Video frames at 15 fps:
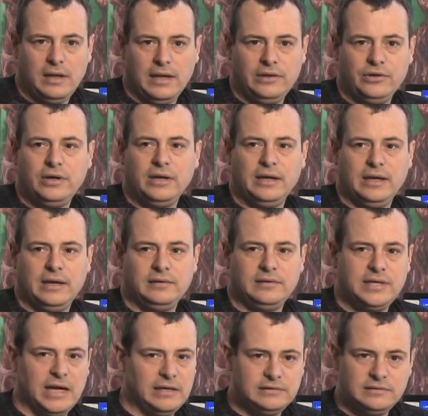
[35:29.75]
and you can get
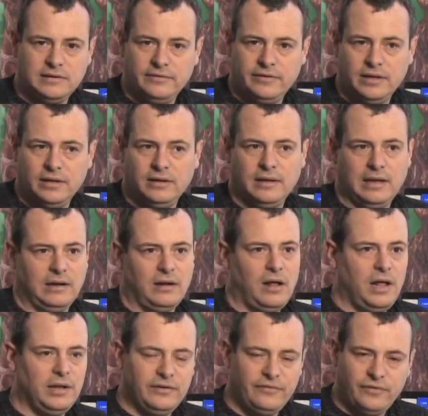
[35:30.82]
tons of it in
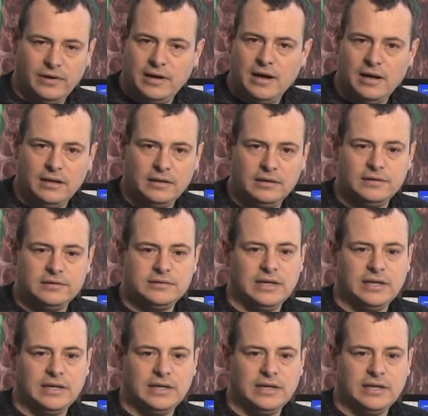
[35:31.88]
all different colors,